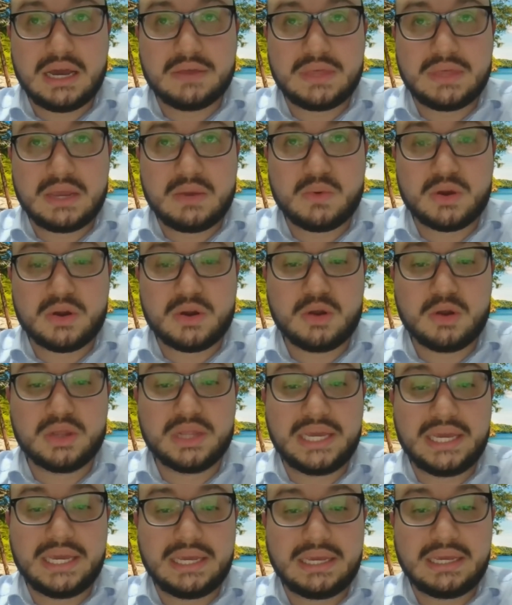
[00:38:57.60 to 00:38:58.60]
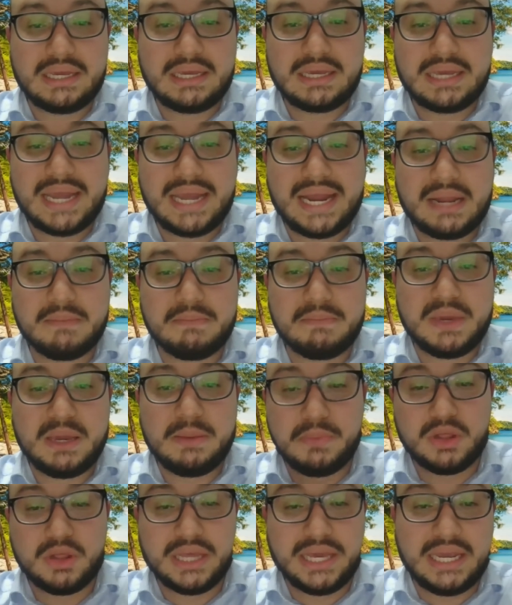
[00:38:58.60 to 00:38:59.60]
they were only getting
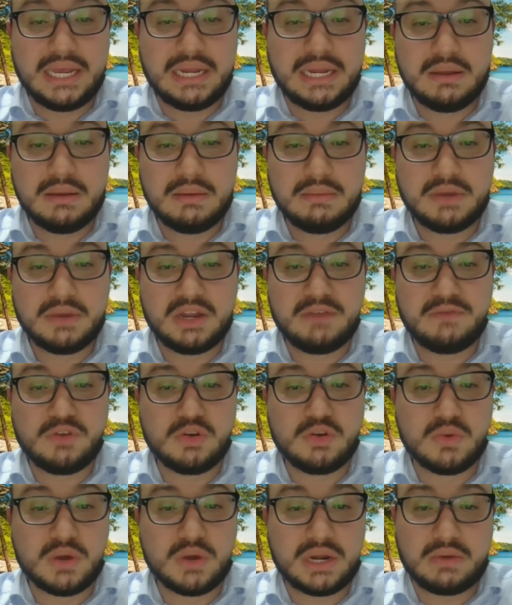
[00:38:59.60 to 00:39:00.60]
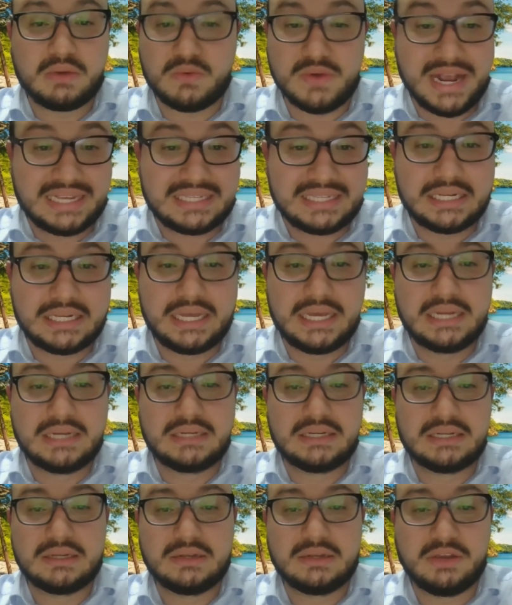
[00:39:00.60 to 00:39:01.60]
people in. But if you were a resident,
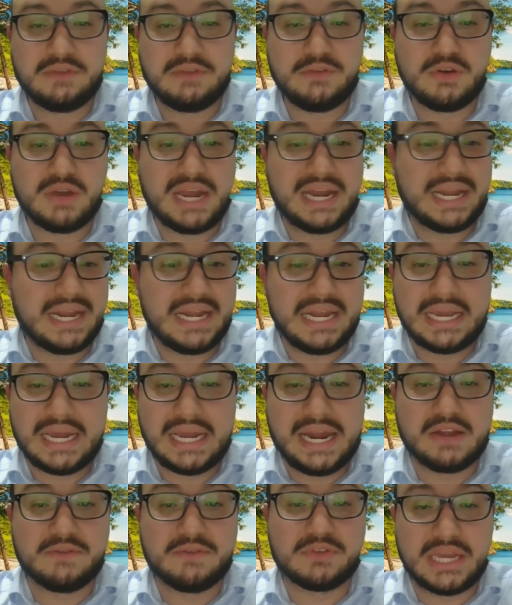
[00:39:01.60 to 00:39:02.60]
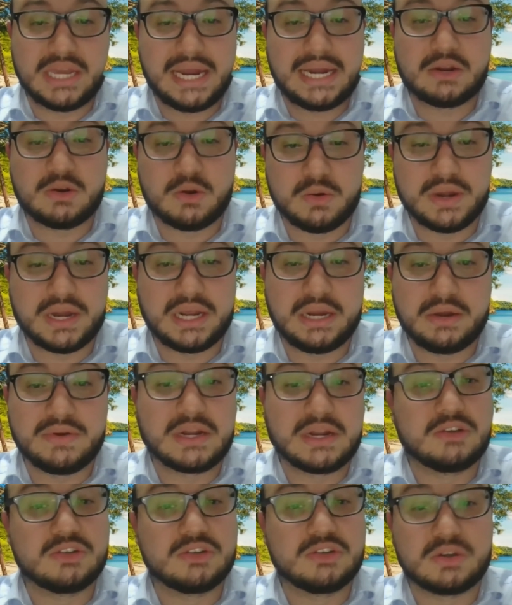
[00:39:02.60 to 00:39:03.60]
if you had any kind of category here
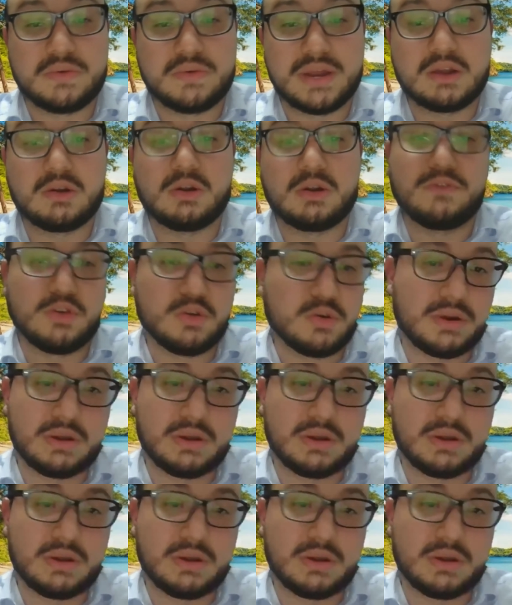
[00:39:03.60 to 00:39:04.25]
in Costa Rica, if